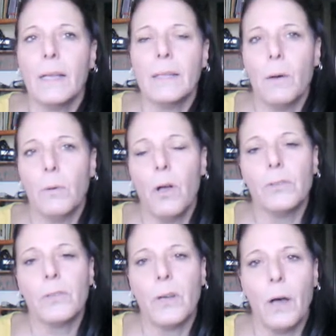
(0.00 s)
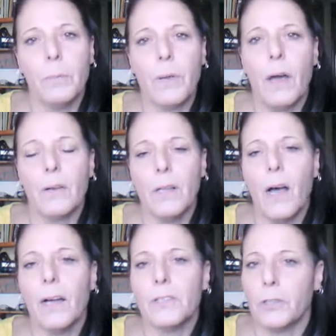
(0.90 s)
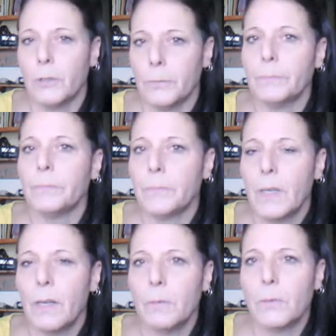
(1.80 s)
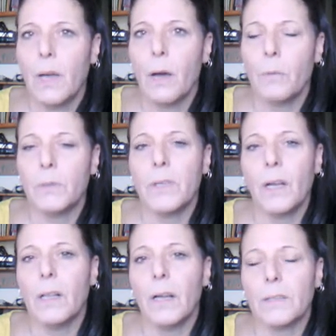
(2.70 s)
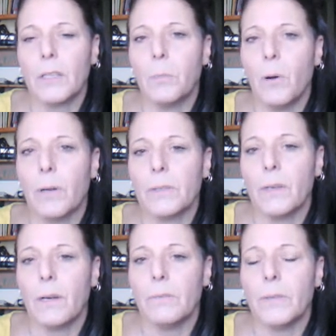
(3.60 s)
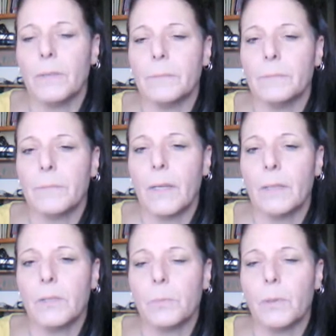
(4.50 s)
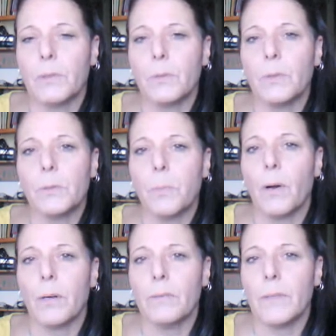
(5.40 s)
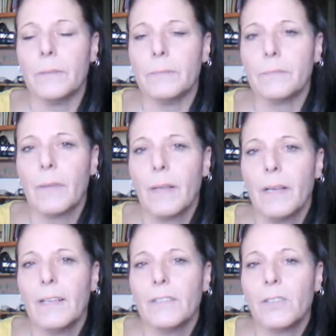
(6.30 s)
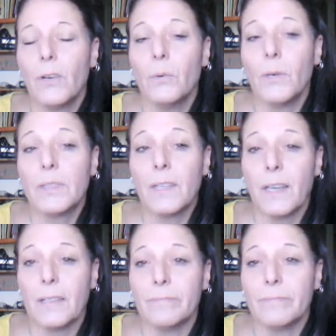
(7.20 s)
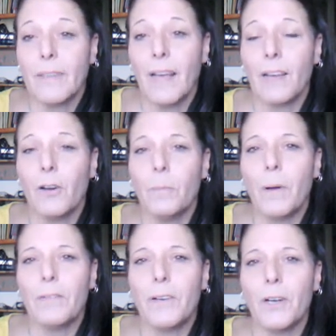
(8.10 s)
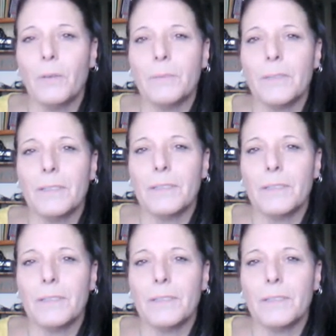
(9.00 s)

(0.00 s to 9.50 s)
and that will also help you out a lot too. It helps out with the eclectic part of it and the spiritualist part of it. So once again, I hope I helped.